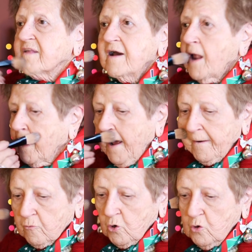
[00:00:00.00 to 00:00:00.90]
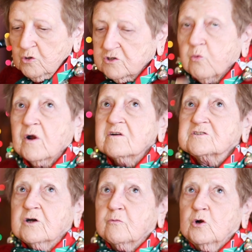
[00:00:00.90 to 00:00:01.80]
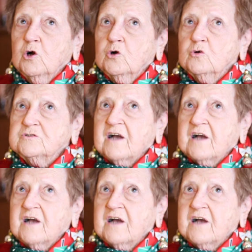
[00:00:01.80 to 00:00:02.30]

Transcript: Then I got rouge. Where's the rouge?